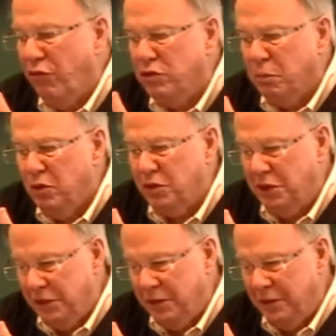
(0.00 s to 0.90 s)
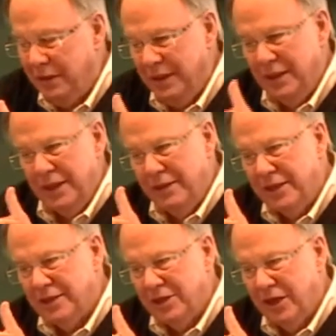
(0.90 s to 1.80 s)
Fußpunkt here, and
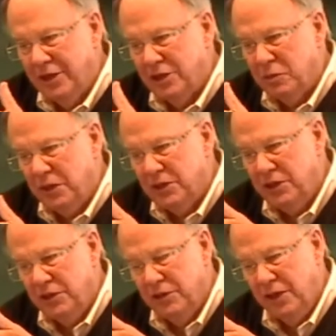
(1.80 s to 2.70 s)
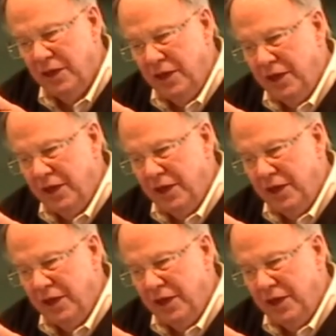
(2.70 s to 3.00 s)
that's the tangent space here.